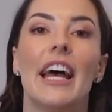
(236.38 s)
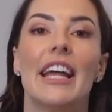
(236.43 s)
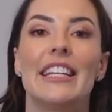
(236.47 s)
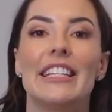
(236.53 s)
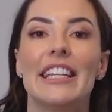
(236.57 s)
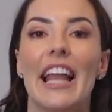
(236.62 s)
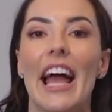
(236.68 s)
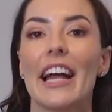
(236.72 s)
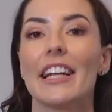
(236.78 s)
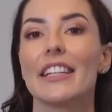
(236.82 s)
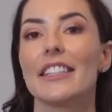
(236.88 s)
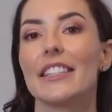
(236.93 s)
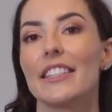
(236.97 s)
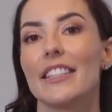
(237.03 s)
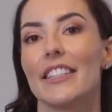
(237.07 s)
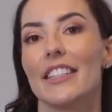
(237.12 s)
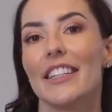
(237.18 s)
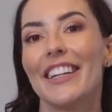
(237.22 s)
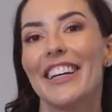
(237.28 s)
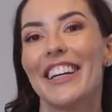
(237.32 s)

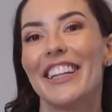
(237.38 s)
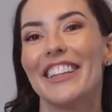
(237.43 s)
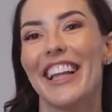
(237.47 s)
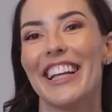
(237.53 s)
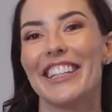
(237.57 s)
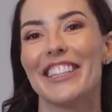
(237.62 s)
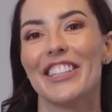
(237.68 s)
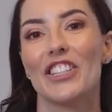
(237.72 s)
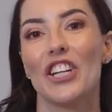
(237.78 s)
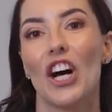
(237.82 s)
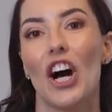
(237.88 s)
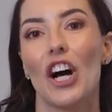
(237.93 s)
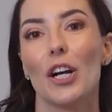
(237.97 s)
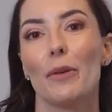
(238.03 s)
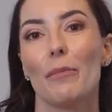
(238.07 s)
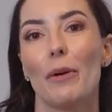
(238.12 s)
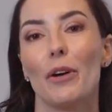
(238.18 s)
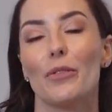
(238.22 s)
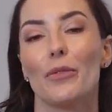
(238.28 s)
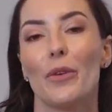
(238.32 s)
Next, let's talk
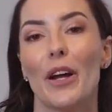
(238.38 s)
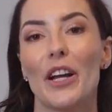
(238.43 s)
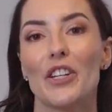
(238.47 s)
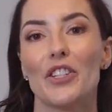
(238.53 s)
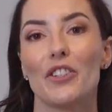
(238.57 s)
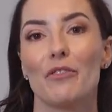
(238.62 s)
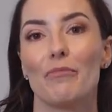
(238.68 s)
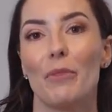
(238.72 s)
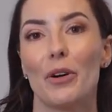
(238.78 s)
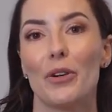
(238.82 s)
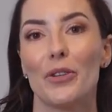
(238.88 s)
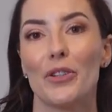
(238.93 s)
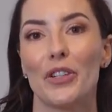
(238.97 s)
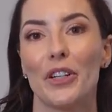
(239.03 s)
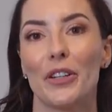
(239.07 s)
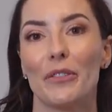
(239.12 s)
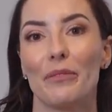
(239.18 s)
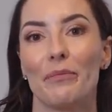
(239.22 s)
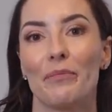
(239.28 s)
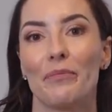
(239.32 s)
about range of
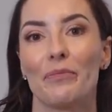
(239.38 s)
motion.